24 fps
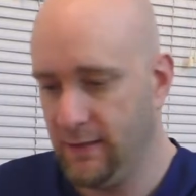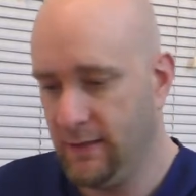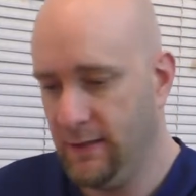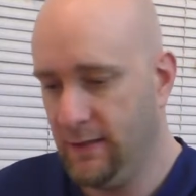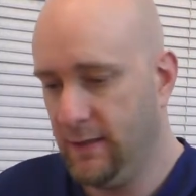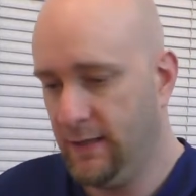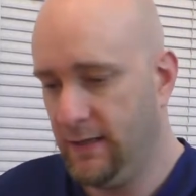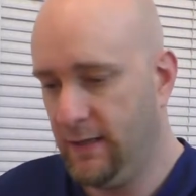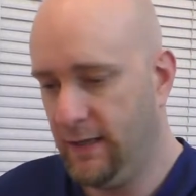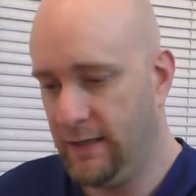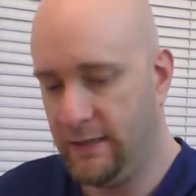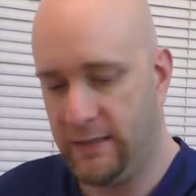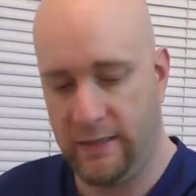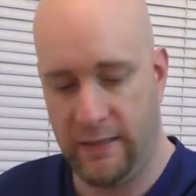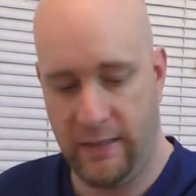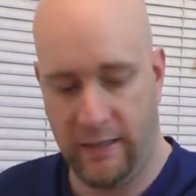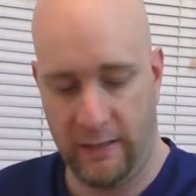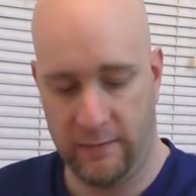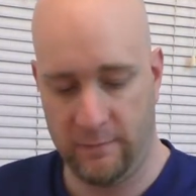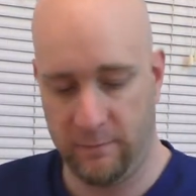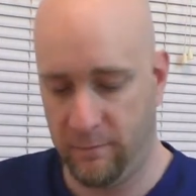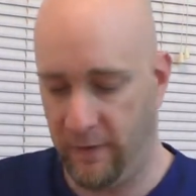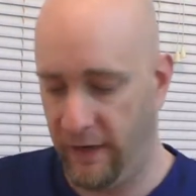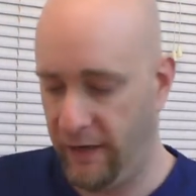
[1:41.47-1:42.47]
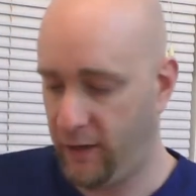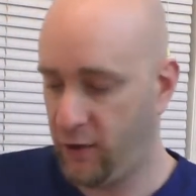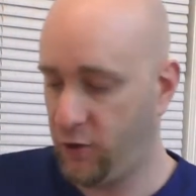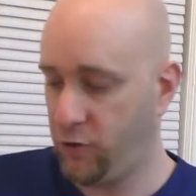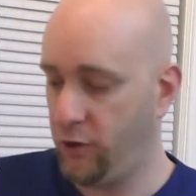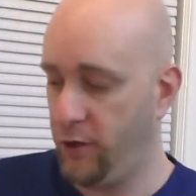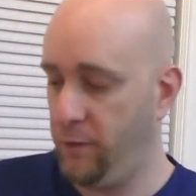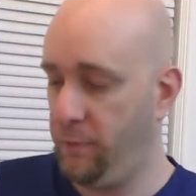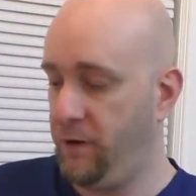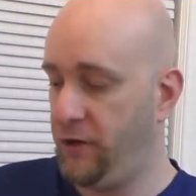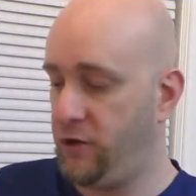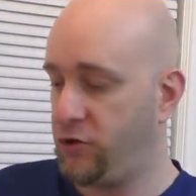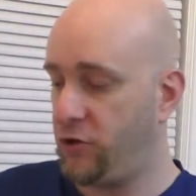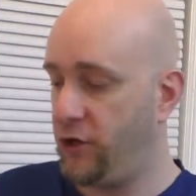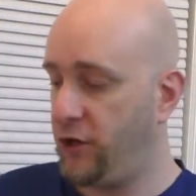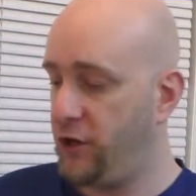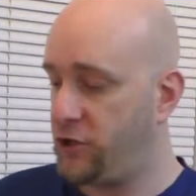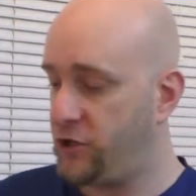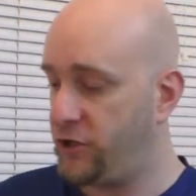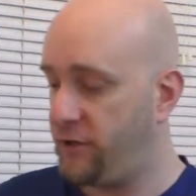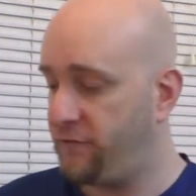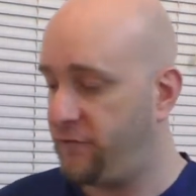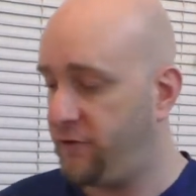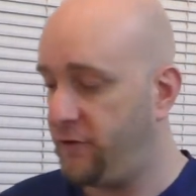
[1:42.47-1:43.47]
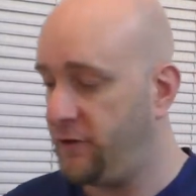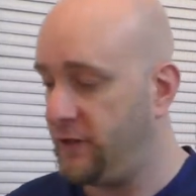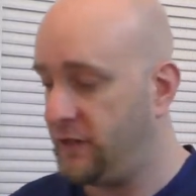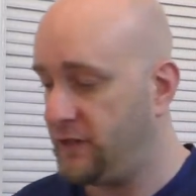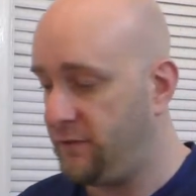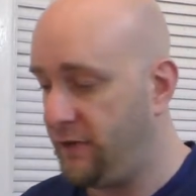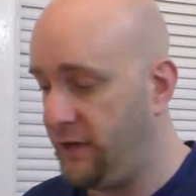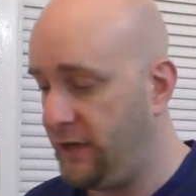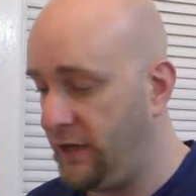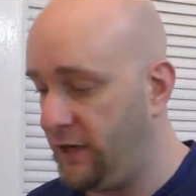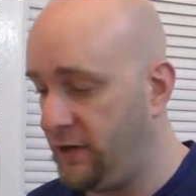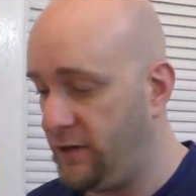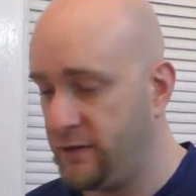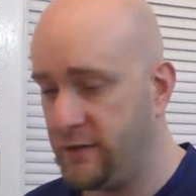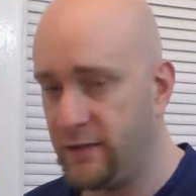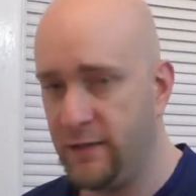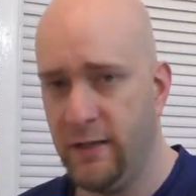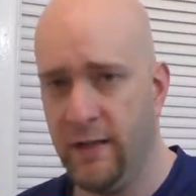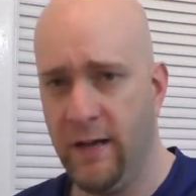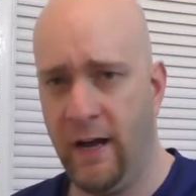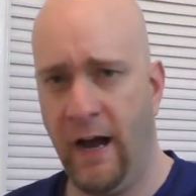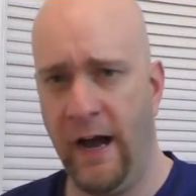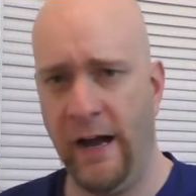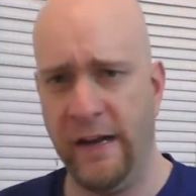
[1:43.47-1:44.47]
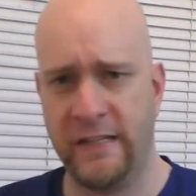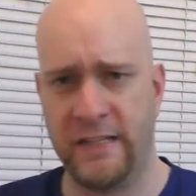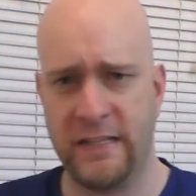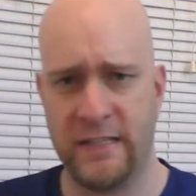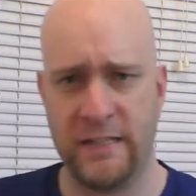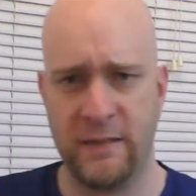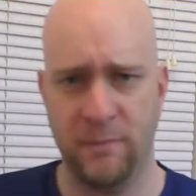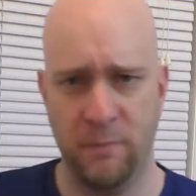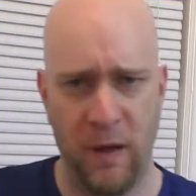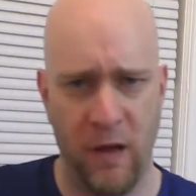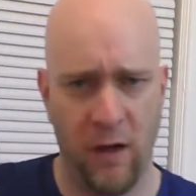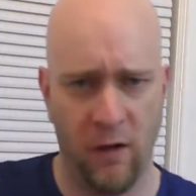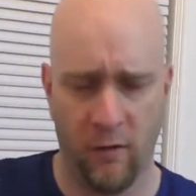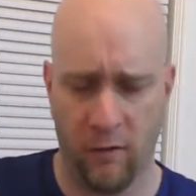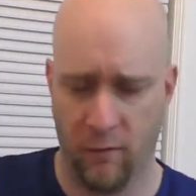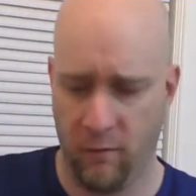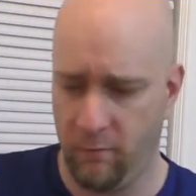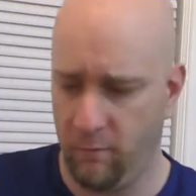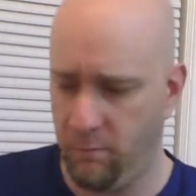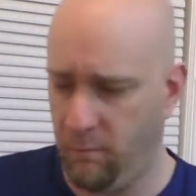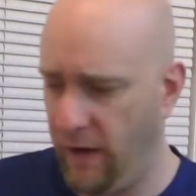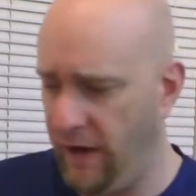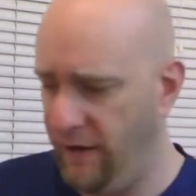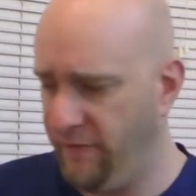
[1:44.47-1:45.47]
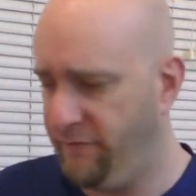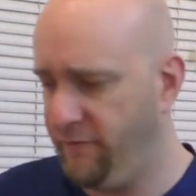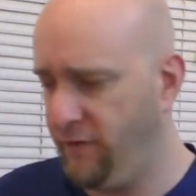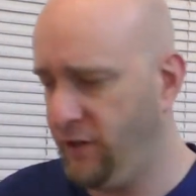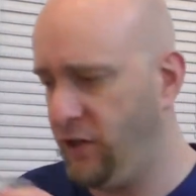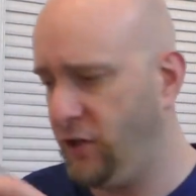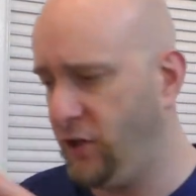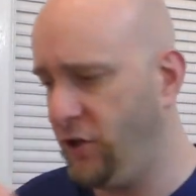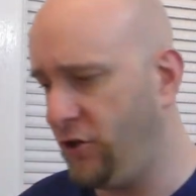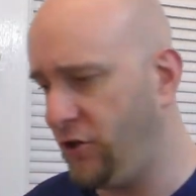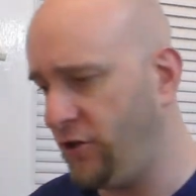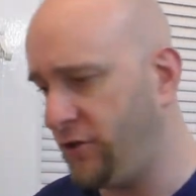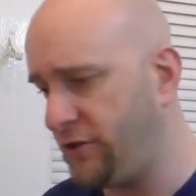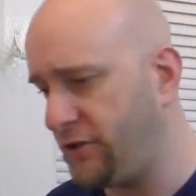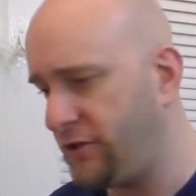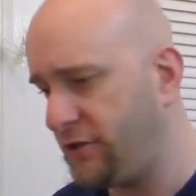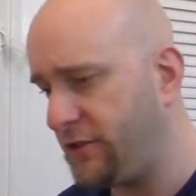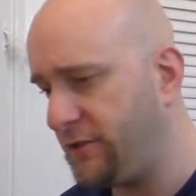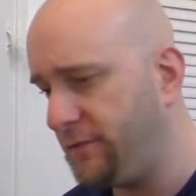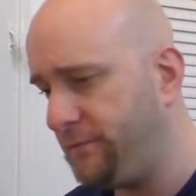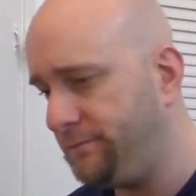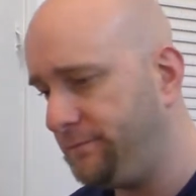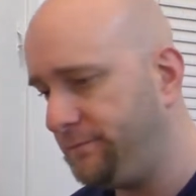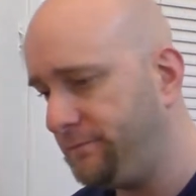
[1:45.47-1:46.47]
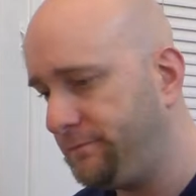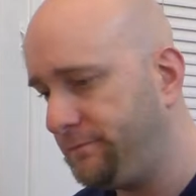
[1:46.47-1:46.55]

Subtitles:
It's my creepy tradition for these videos. I smell my figures